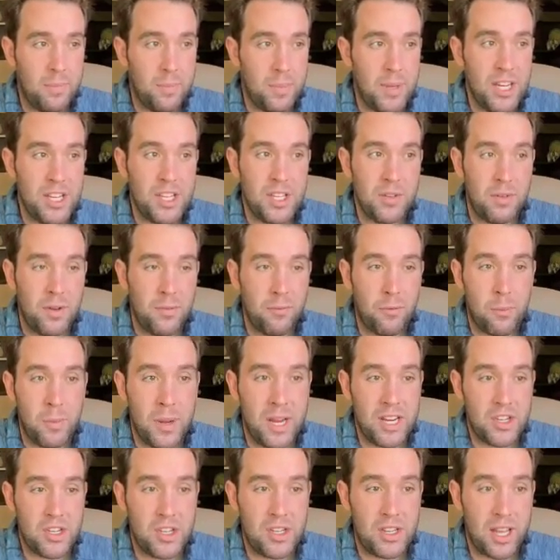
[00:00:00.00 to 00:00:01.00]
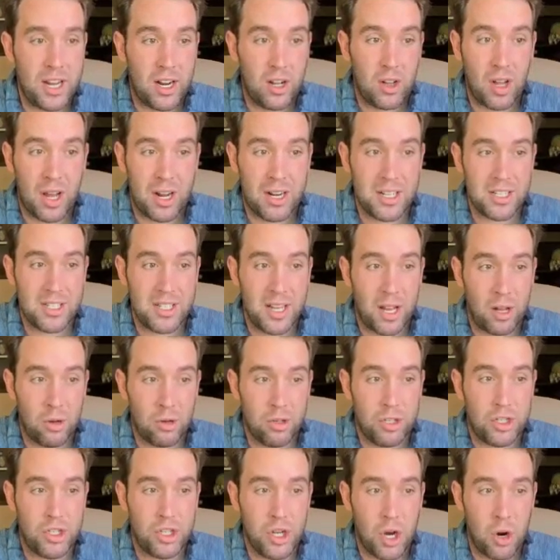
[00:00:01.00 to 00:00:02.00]
piece of information that a lot of
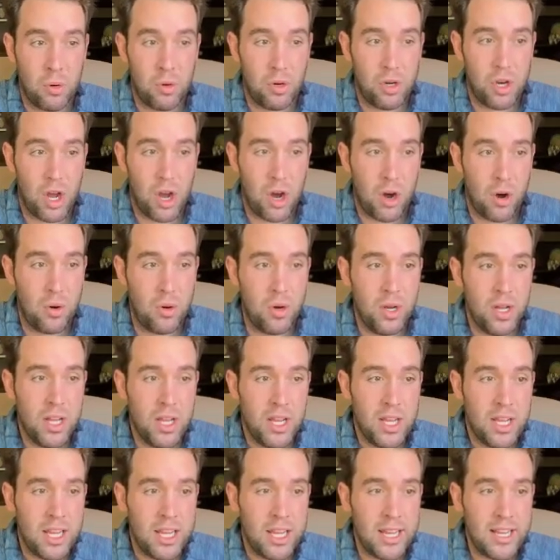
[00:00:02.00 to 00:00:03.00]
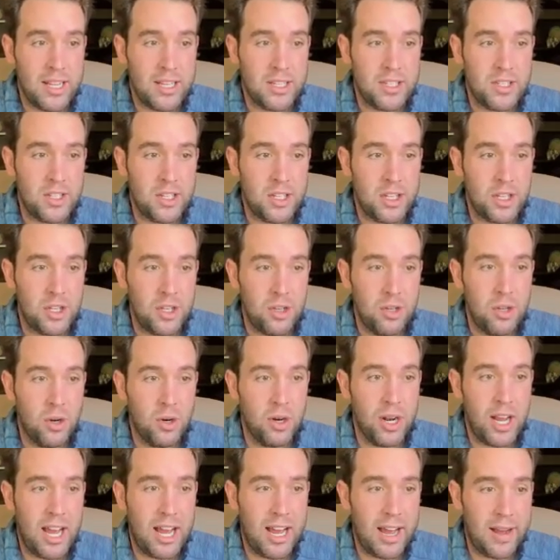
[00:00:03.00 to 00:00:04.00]
sellers don't know is you
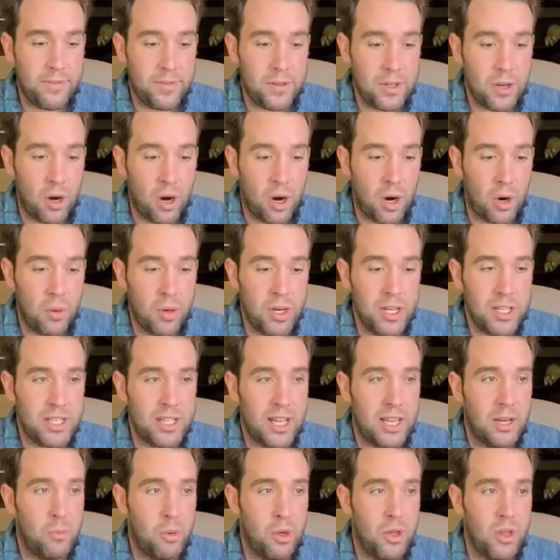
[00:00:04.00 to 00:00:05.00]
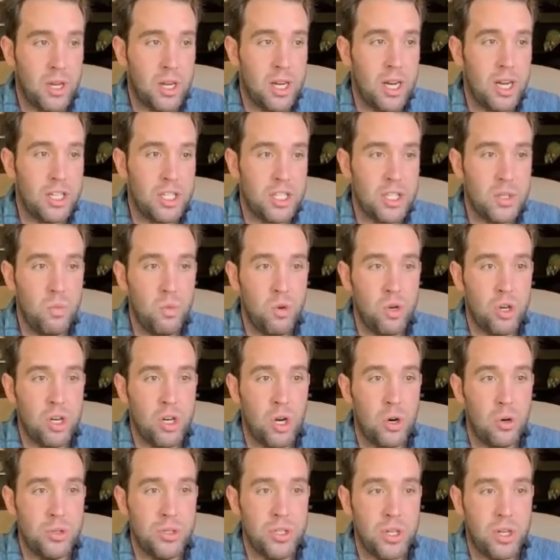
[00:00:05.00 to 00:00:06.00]
don't have to always, like when the customer
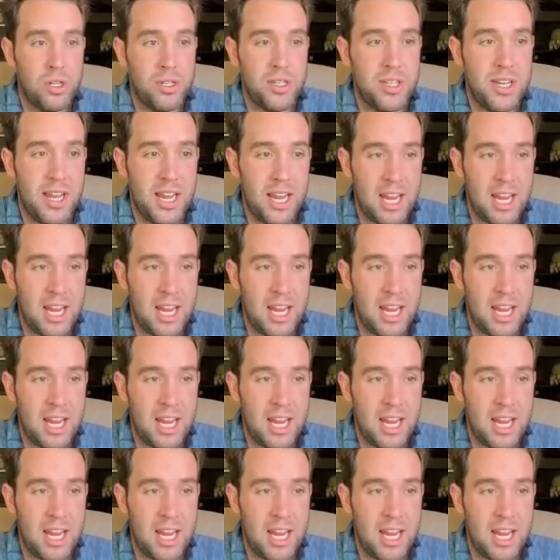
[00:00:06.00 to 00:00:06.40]
goes onto